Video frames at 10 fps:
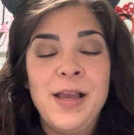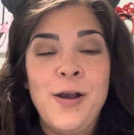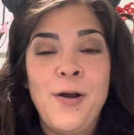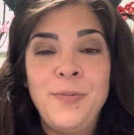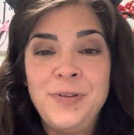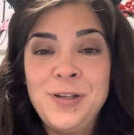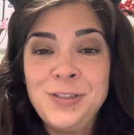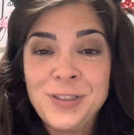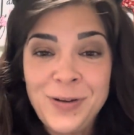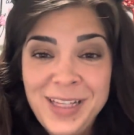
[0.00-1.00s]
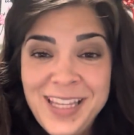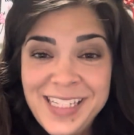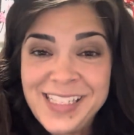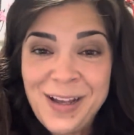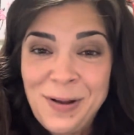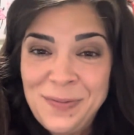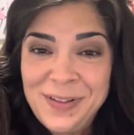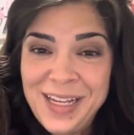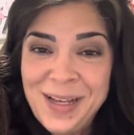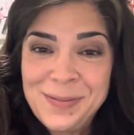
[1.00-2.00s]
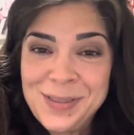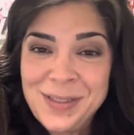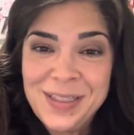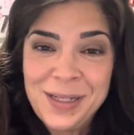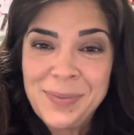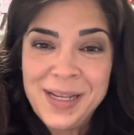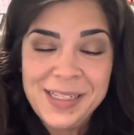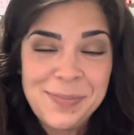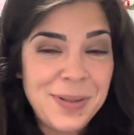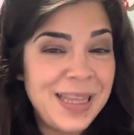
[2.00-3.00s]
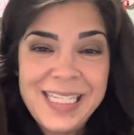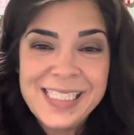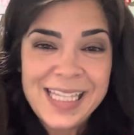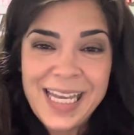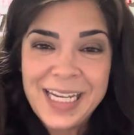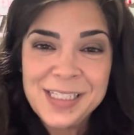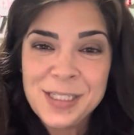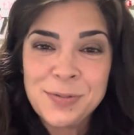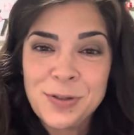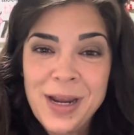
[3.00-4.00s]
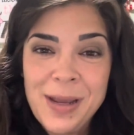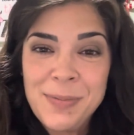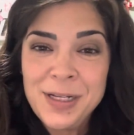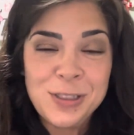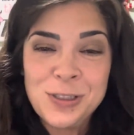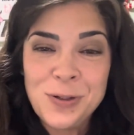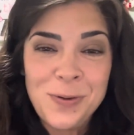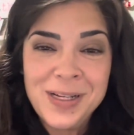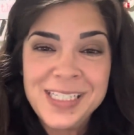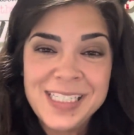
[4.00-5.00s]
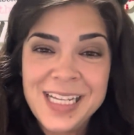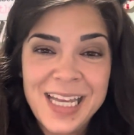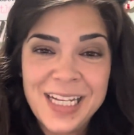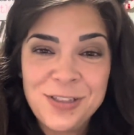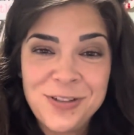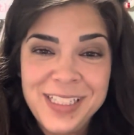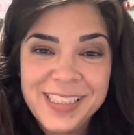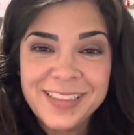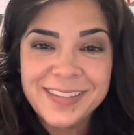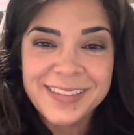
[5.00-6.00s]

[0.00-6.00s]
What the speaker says: Hopefully you enjoyed this. Hopefully it helps you a little bit. Please like and subscribe and enjoy Disneyland treats.